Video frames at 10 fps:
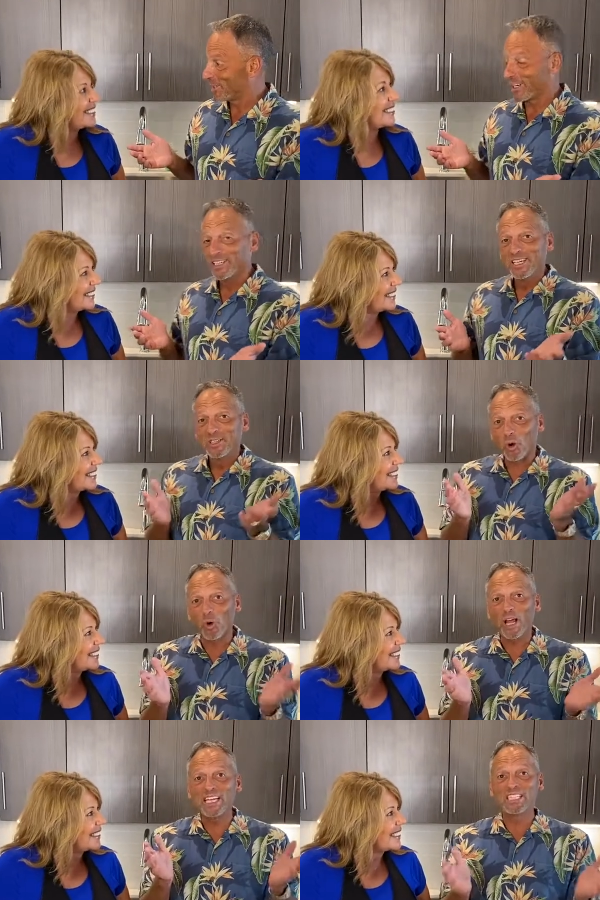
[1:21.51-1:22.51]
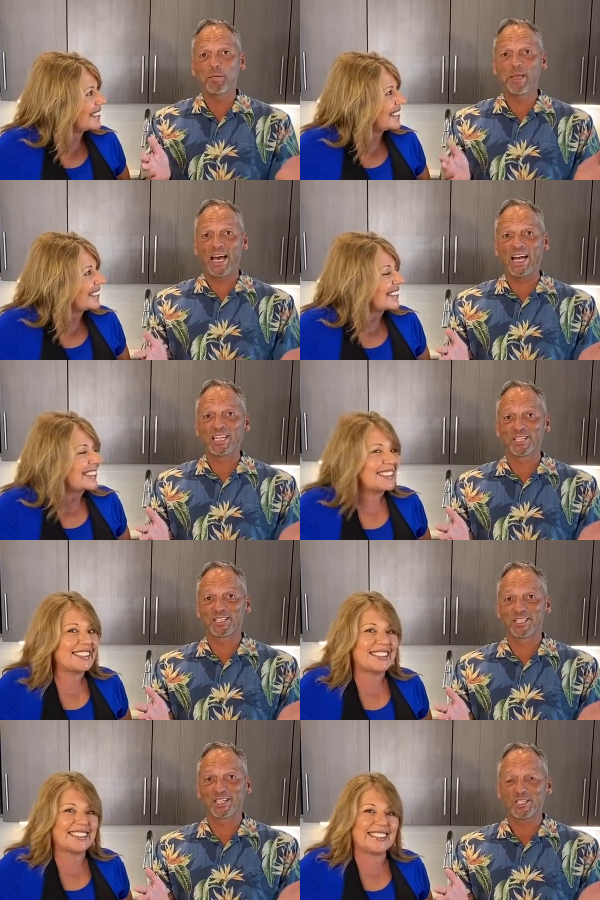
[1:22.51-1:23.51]
Speaker 1: the, the whole idea behind
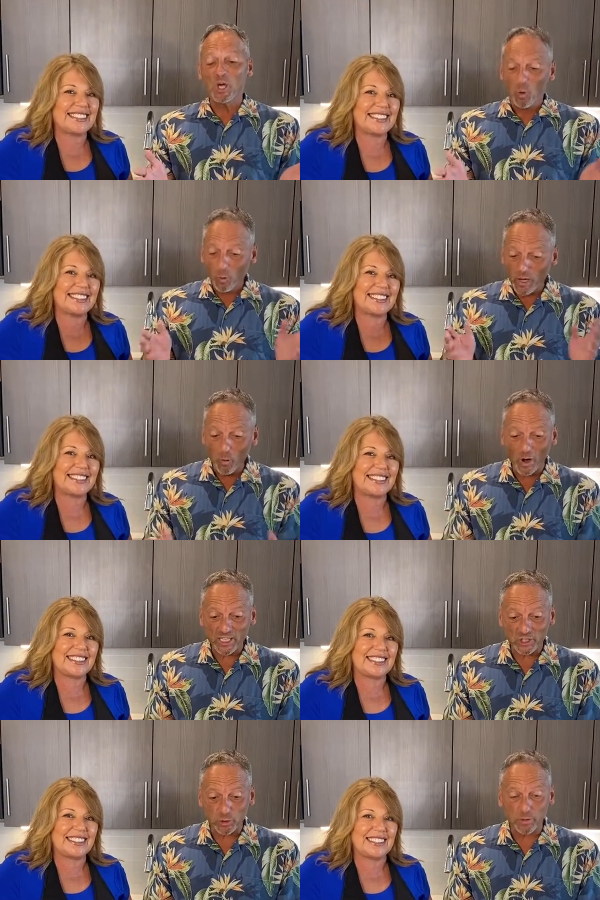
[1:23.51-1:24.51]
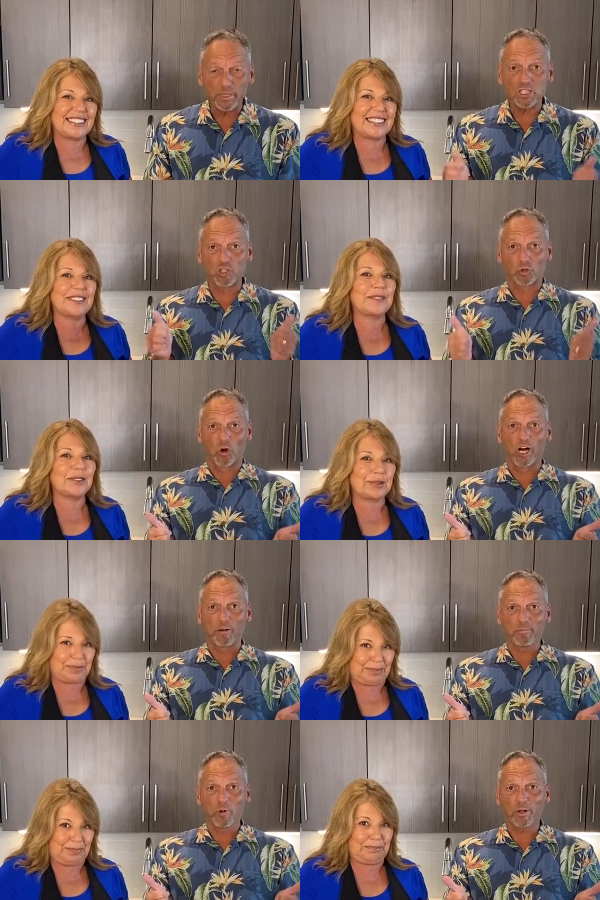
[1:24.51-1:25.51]
this is we want you to be strong.
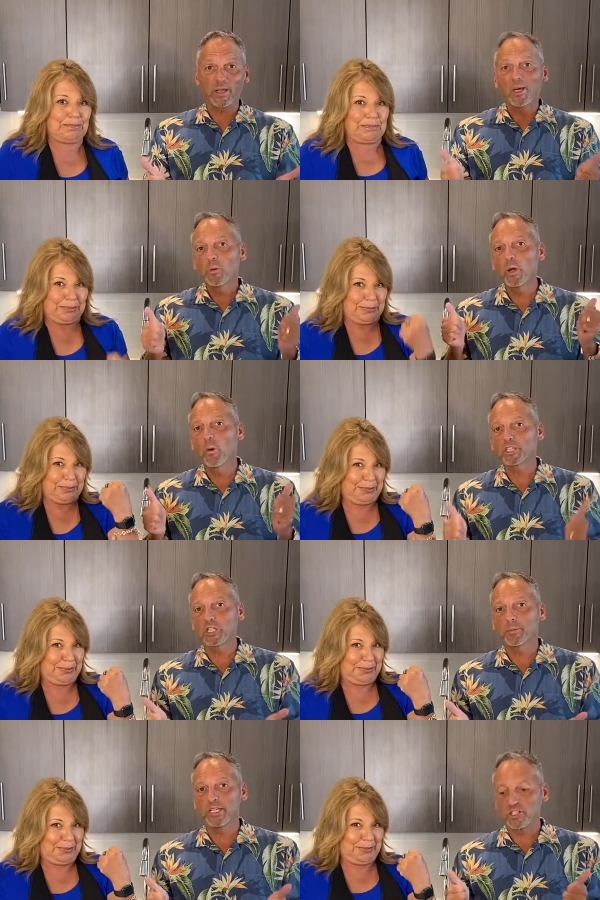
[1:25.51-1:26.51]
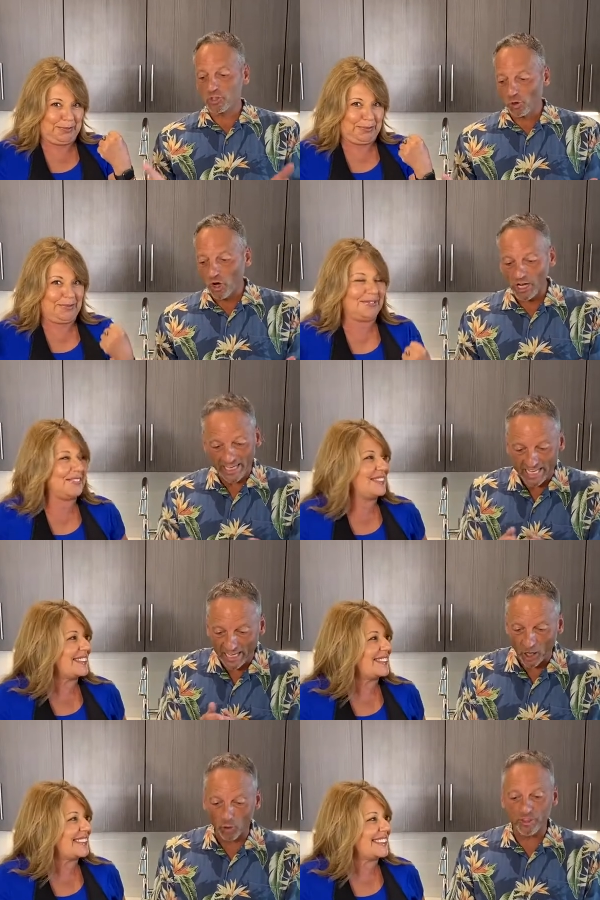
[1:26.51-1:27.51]
Okay, we want you to be strong and
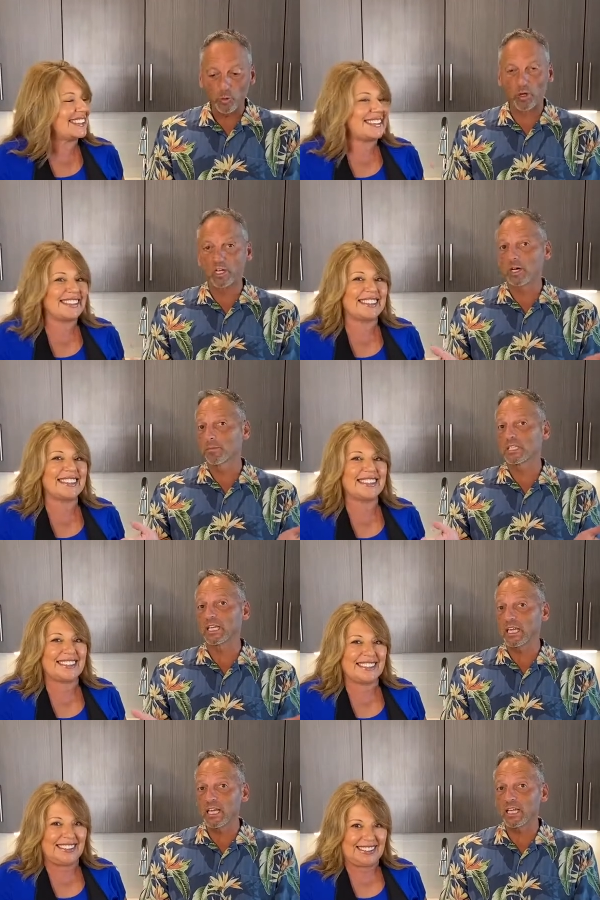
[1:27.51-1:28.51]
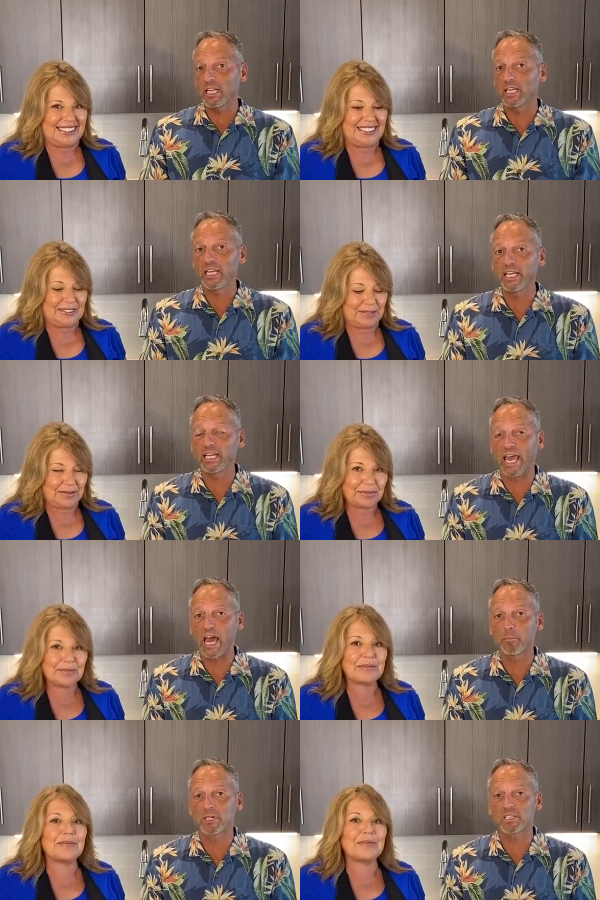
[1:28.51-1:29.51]
healthy when it comes to eating and eating
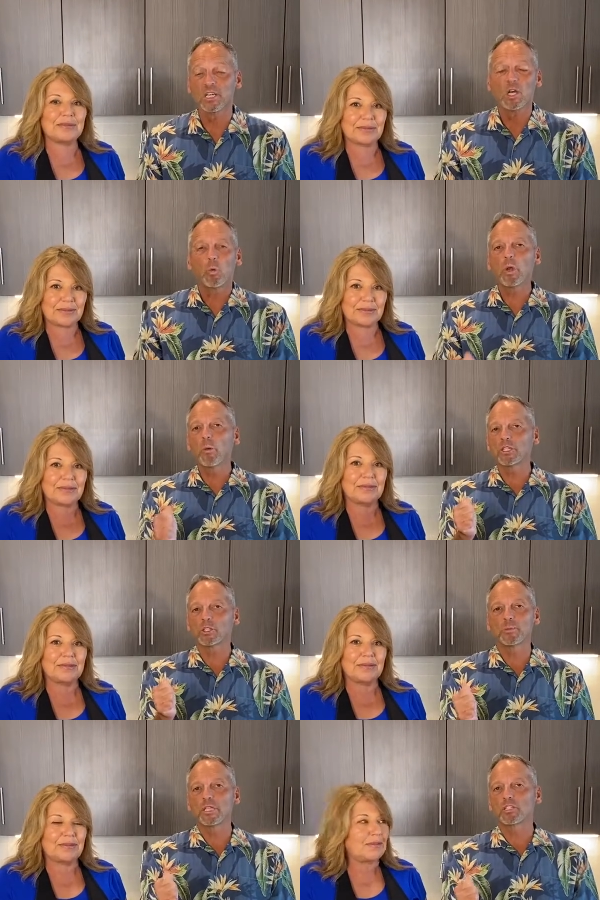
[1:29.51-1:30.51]
habits. We want you to be